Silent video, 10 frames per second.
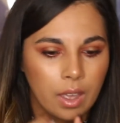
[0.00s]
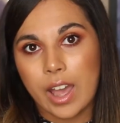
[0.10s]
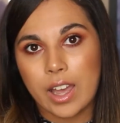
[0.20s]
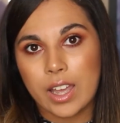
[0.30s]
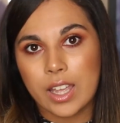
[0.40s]

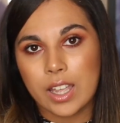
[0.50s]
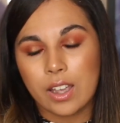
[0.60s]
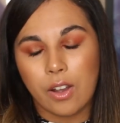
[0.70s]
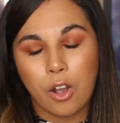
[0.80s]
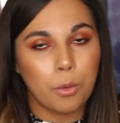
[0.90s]

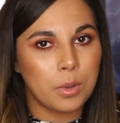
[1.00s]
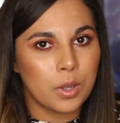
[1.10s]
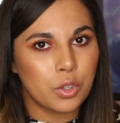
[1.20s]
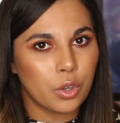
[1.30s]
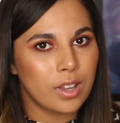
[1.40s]
I hope
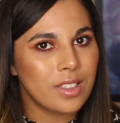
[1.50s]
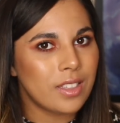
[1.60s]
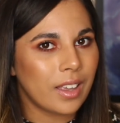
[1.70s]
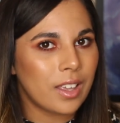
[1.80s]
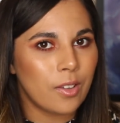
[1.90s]
you enjoyed.
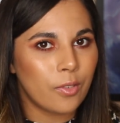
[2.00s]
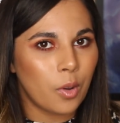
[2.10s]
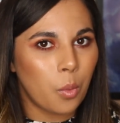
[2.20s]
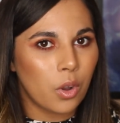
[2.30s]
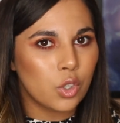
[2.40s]
Thank you
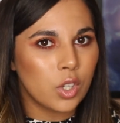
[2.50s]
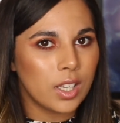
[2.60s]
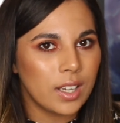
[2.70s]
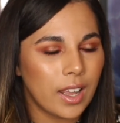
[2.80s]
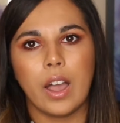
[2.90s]
for
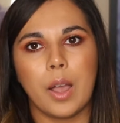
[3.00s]
watching.